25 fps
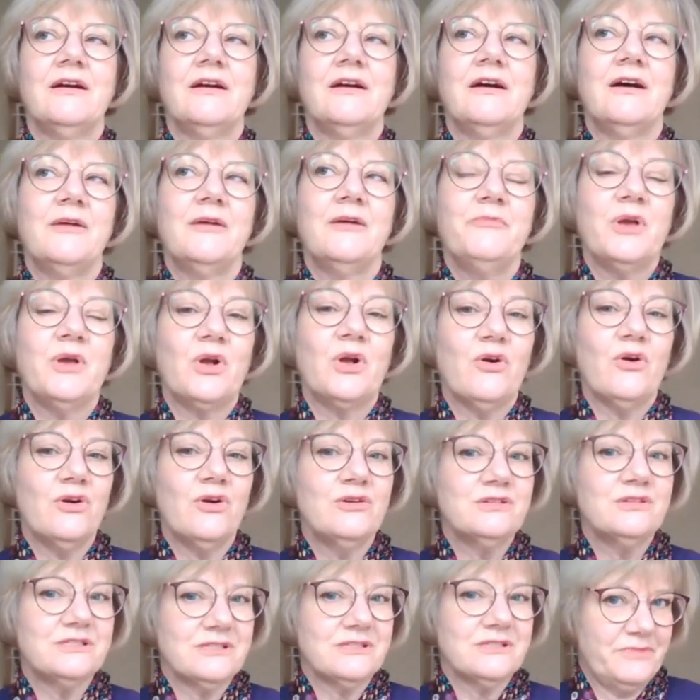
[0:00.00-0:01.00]

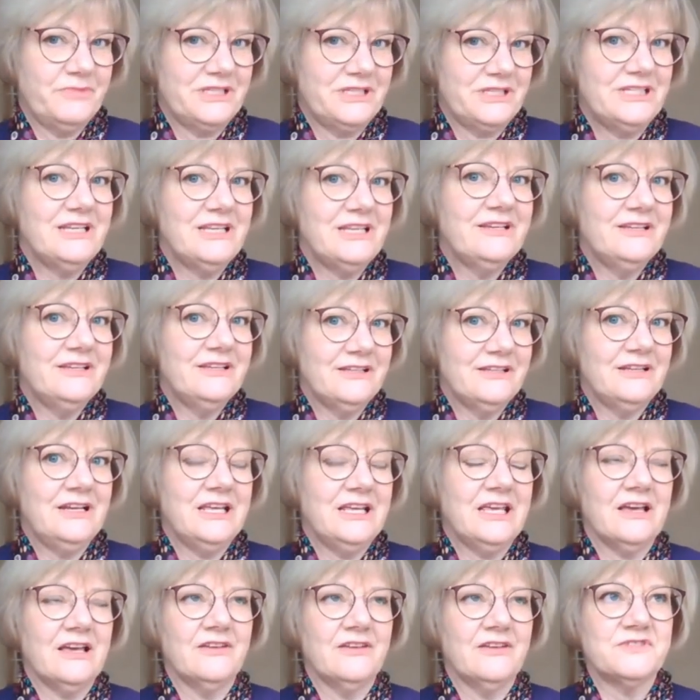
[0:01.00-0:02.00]
because
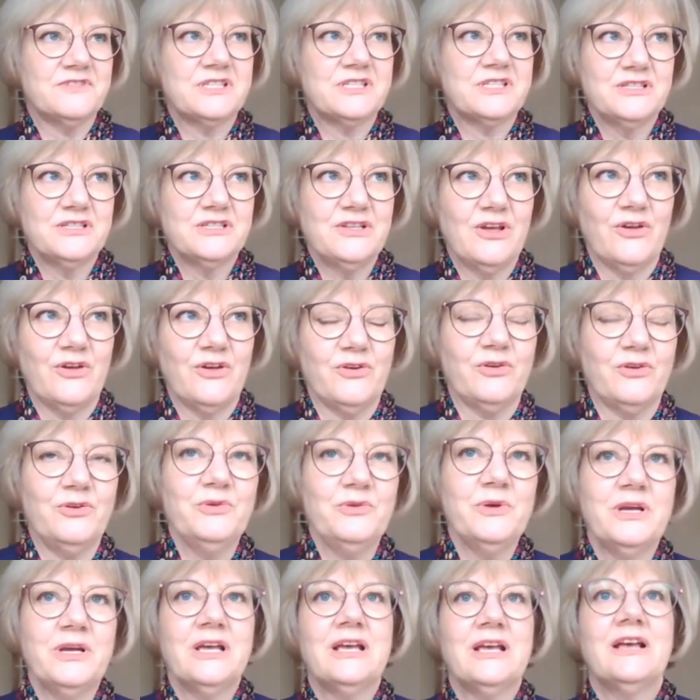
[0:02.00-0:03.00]
particularly of snow,
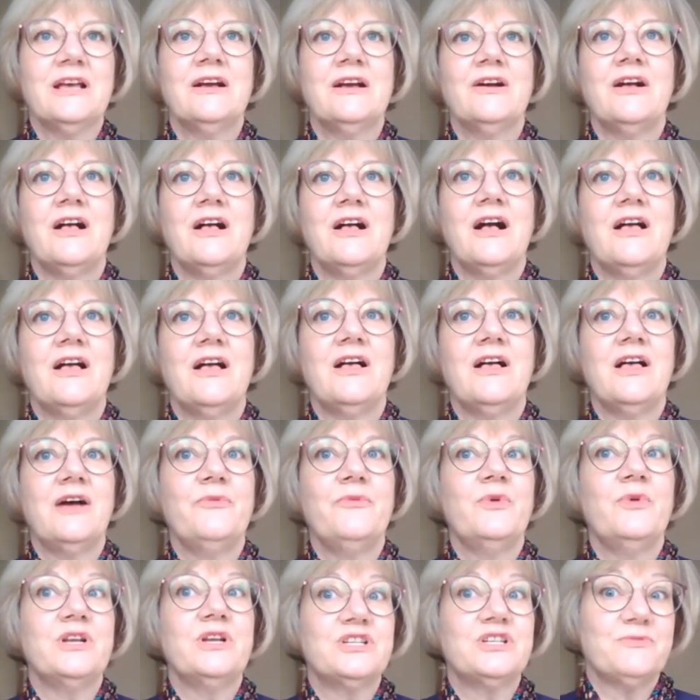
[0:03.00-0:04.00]

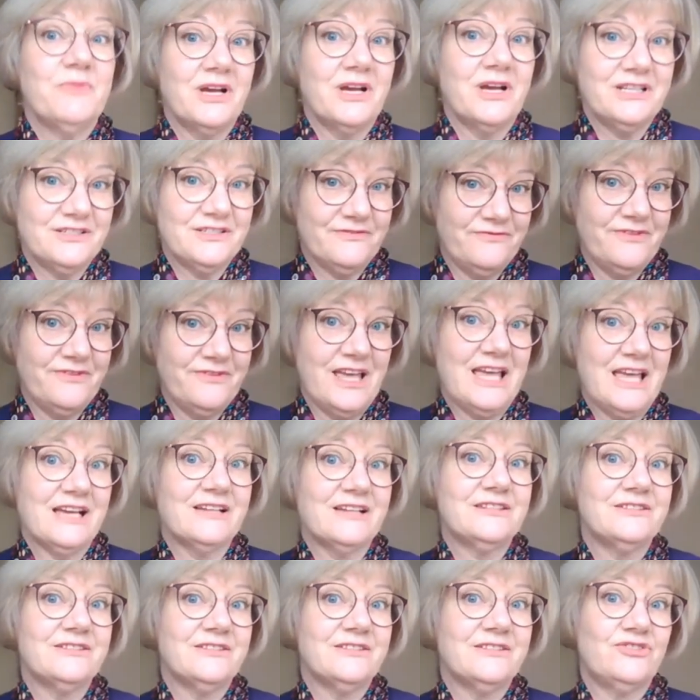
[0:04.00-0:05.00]
which might
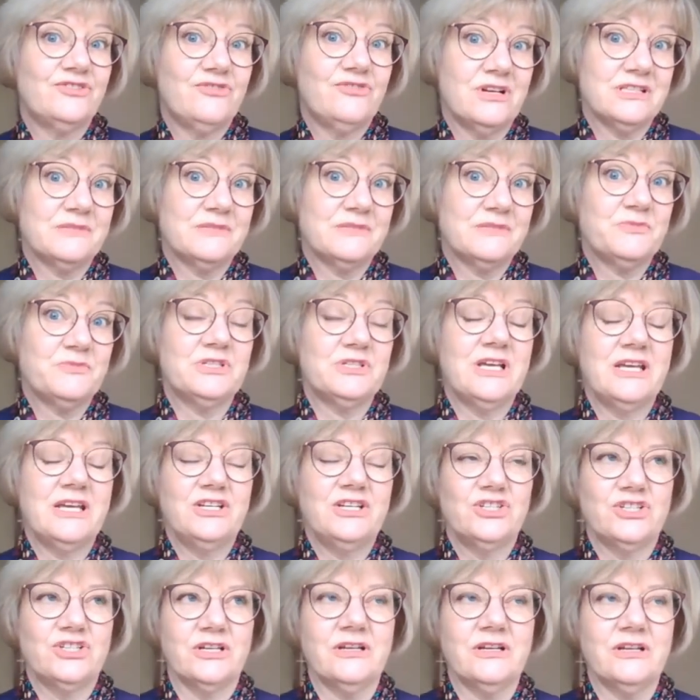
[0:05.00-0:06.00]
affect
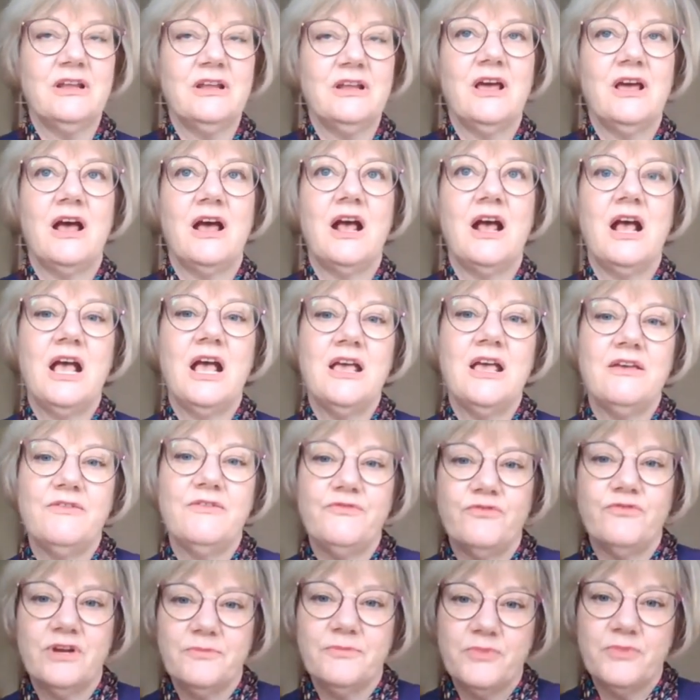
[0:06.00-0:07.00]
transportation,
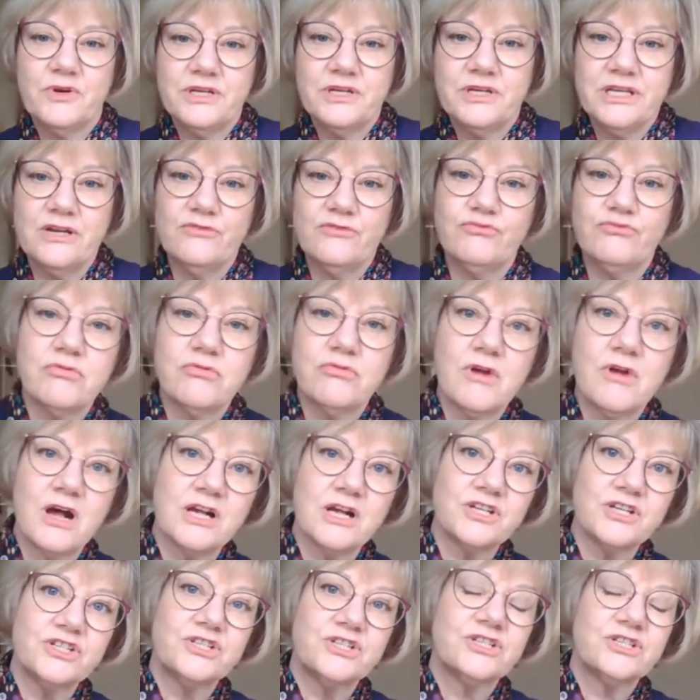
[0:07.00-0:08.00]
everybody
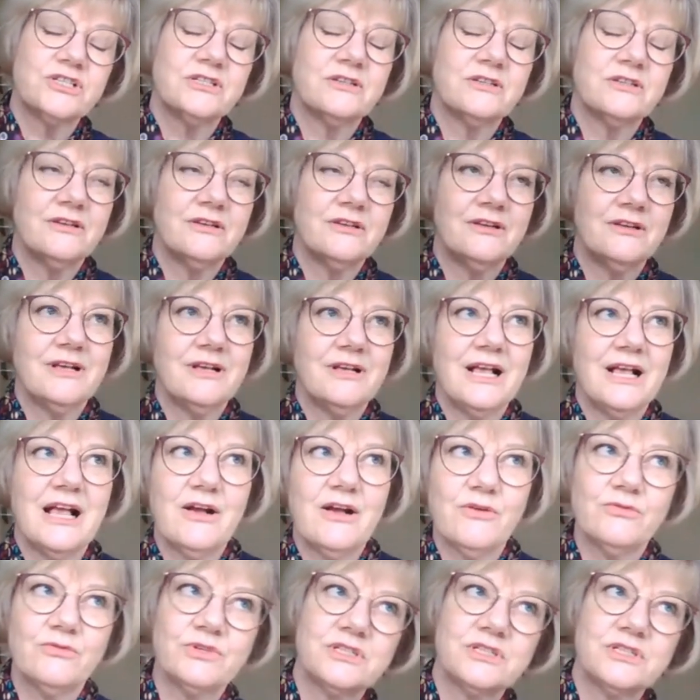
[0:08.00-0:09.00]
rushed
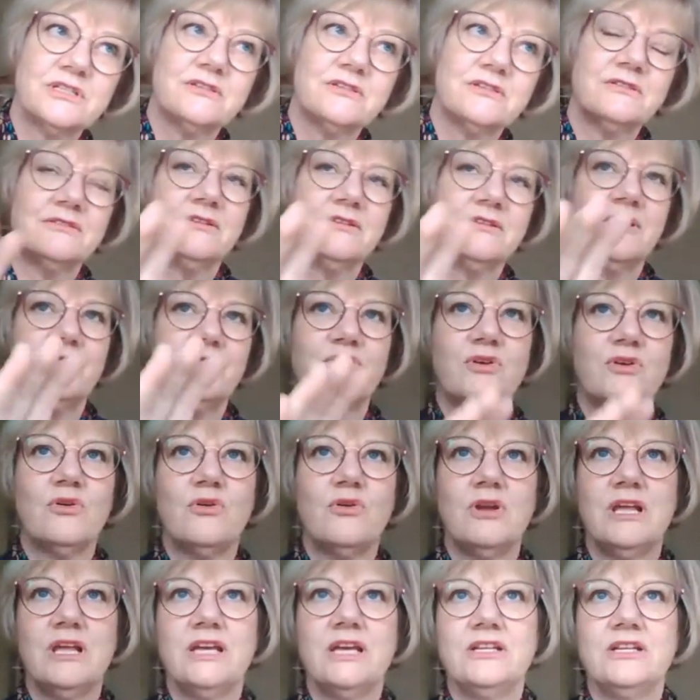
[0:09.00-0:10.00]
out of the
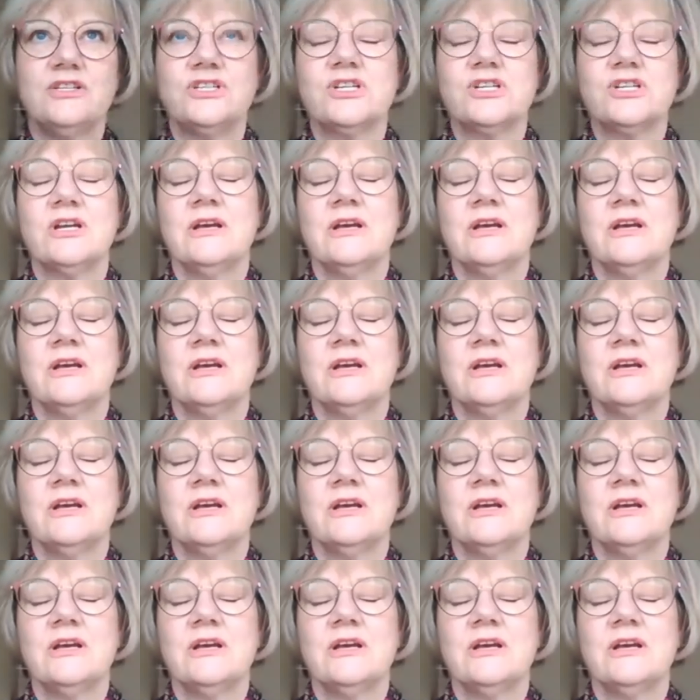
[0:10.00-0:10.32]
college,